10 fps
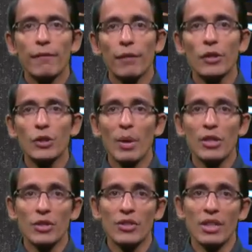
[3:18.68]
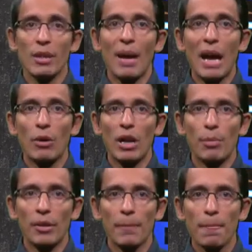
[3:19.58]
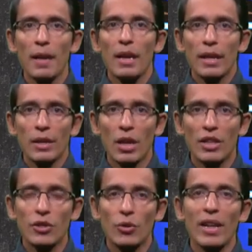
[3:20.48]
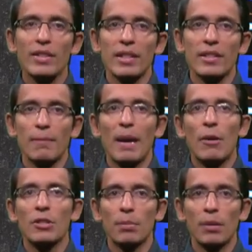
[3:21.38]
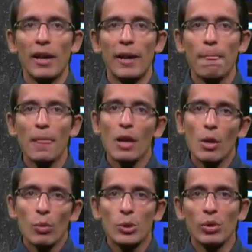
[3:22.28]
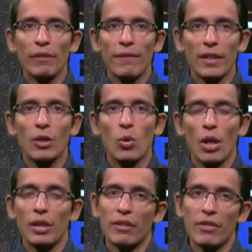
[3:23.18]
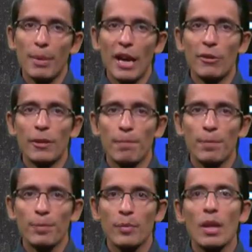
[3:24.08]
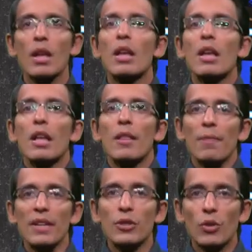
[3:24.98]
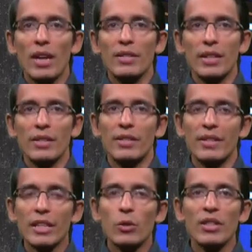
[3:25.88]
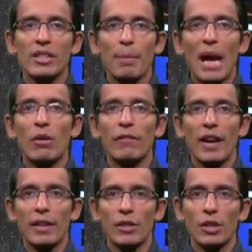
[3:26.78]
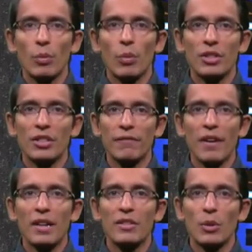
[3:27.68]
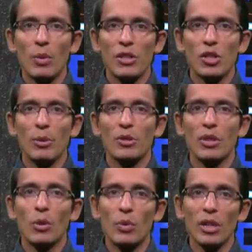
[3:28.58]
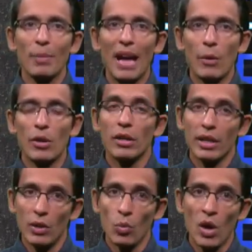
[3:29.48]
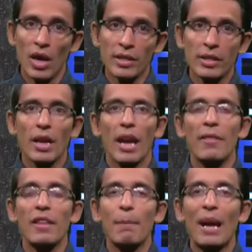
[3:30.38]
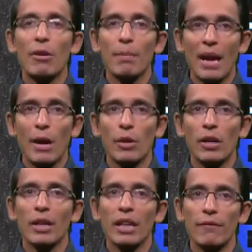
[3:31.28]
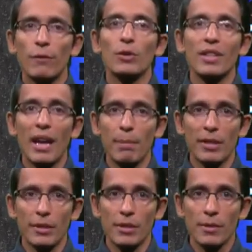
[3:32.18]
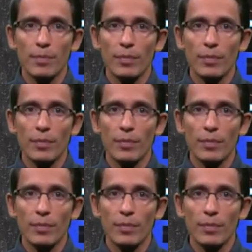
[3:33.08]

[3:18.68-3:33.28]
Fluctuations in the power output can cause transients in power supply, which will affect the quality of the power. These transients decrease the power factor, which is defined as the ratio between the real power in watts and the apparent power in volt-amperes.